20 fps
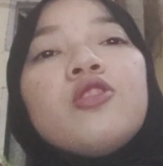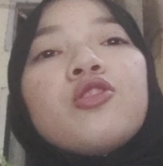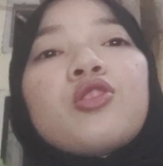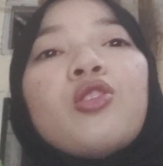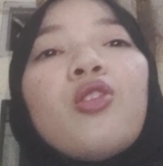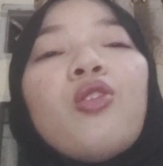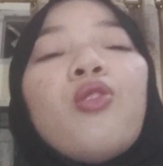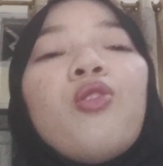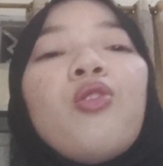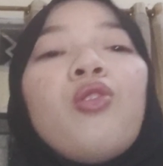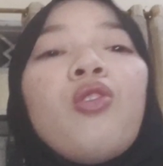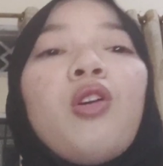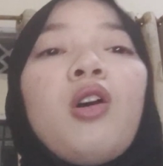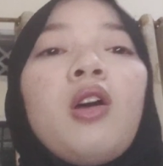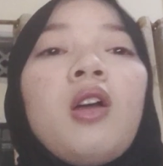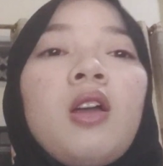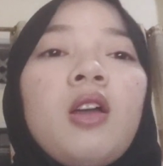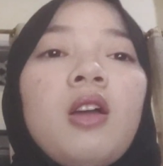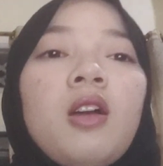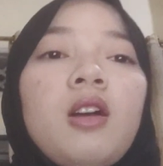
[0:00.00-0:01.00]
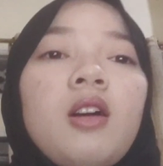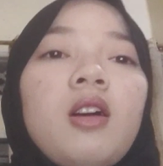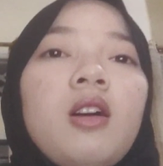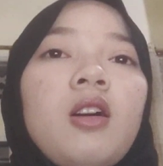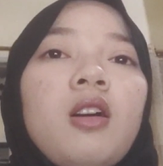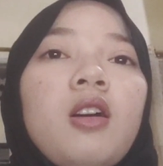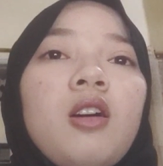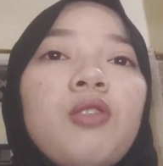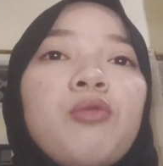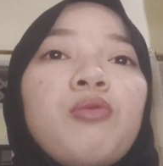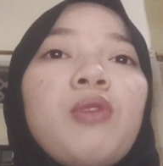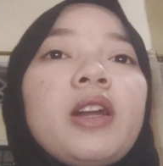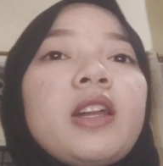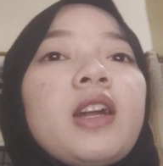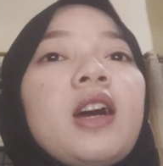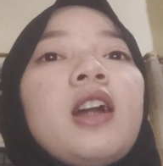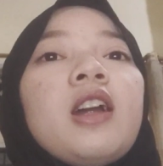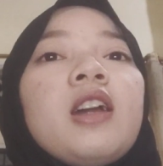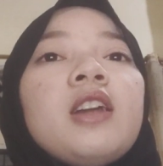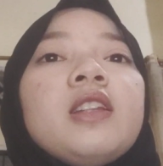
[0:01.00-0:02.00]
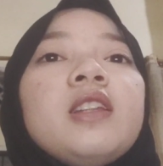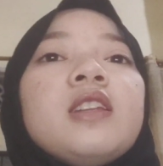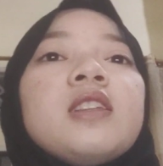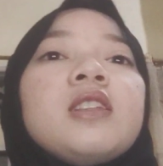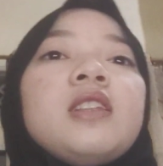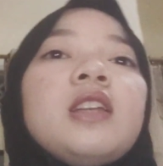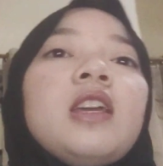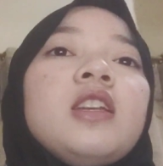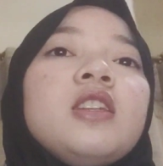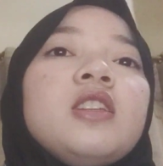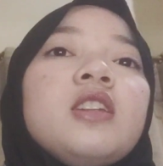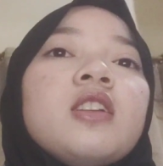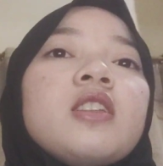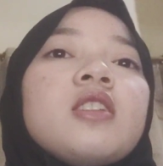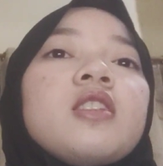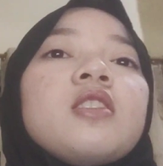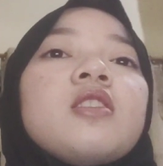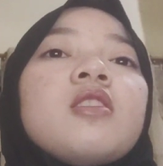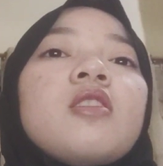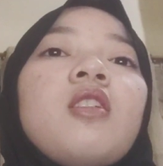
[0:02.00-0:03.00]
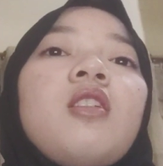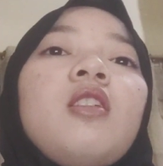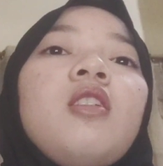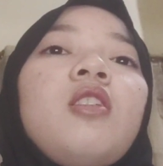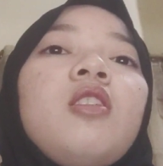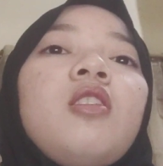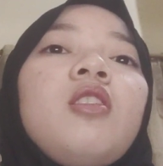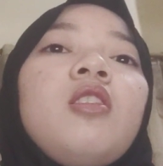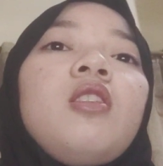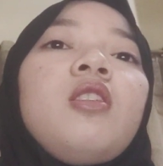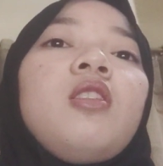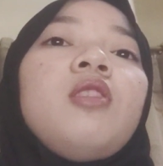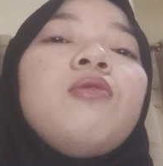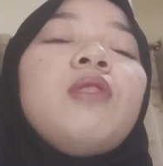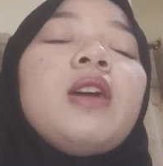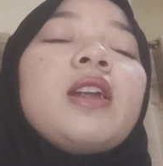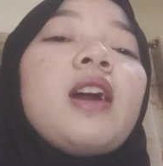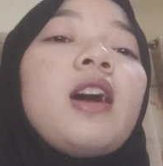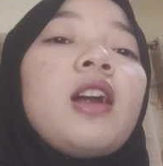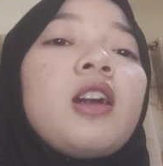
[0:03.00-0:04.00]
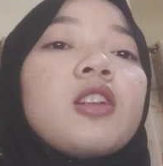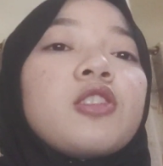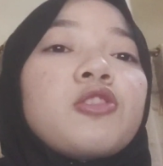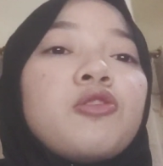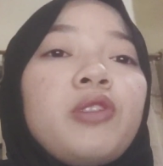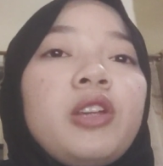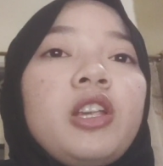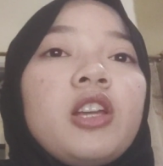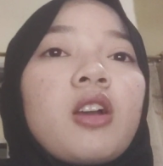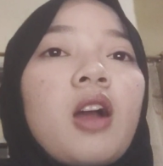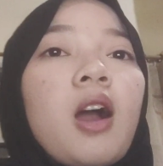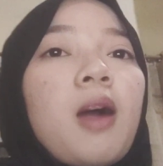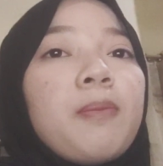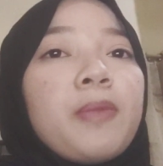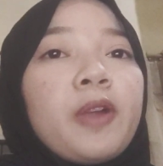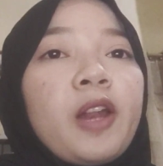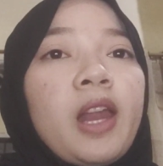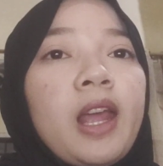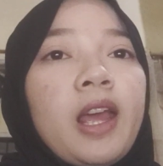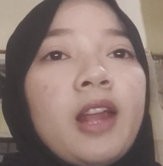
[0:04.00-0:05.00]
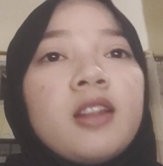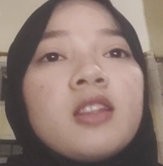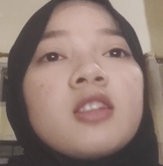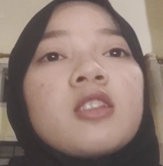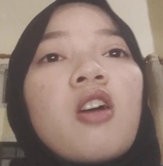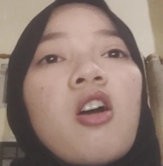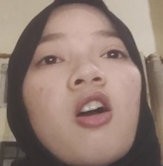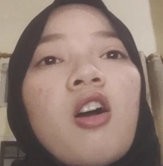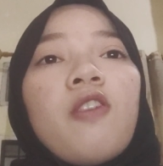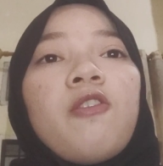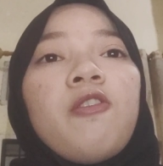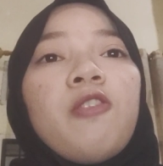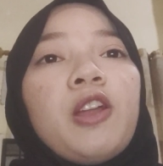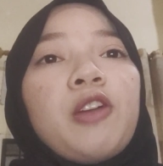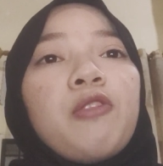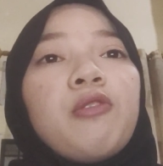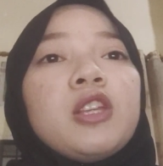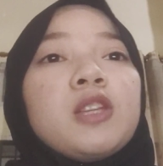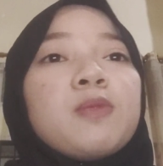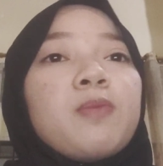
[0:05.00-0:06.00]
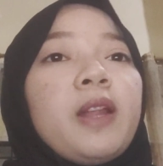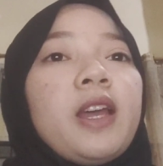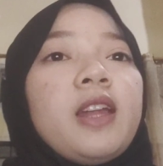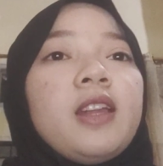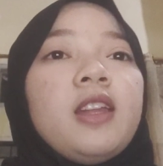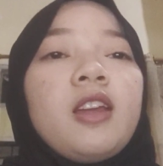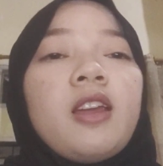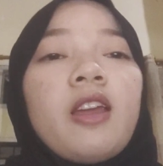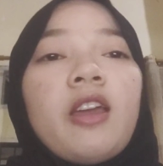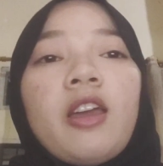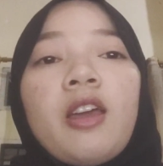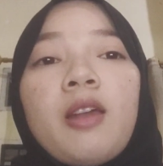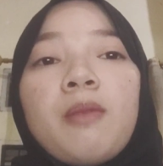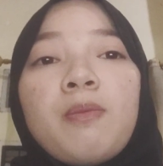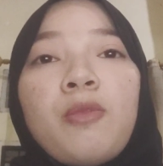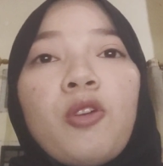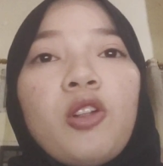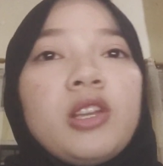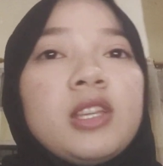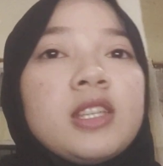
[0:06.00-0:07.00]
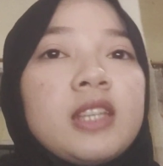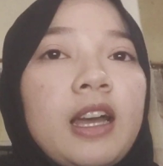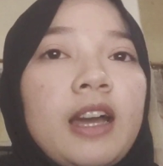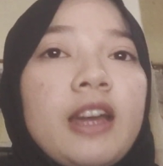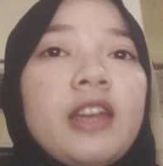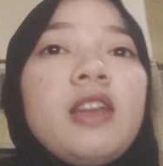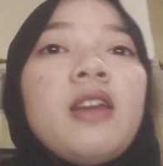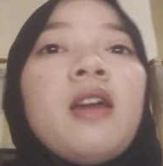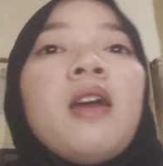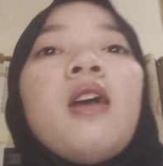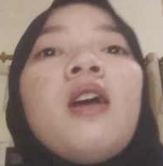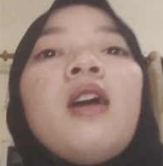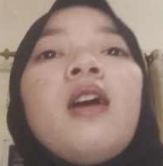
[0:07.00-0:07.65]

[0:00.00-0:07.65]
What are the stages? What are 3 components of language planning and policy?